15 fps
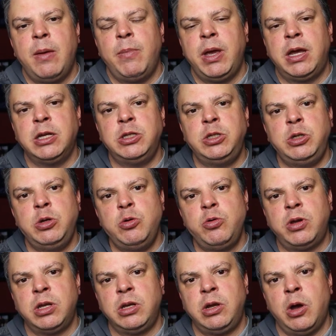because you
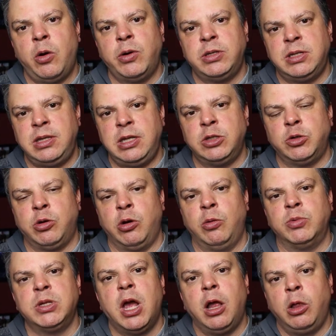can go into these
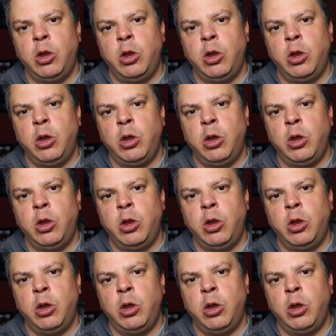groups,